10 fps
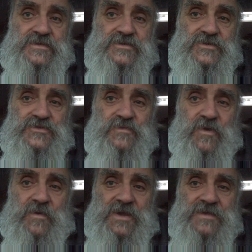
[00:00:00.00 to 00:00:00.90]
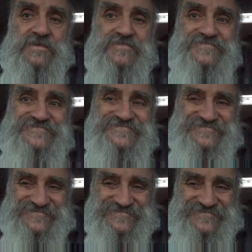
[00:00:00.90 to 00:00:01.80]
not to worry.
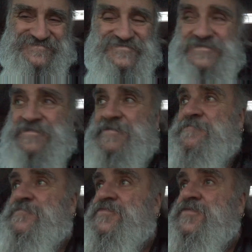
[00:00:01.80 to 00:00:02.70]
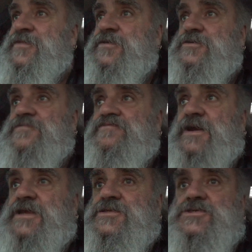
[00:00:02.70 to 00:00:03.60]
Oh, just
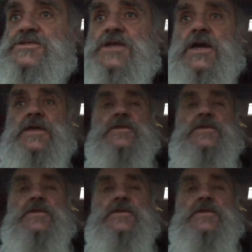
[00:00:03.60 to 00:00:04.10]
fucking stuck, ain't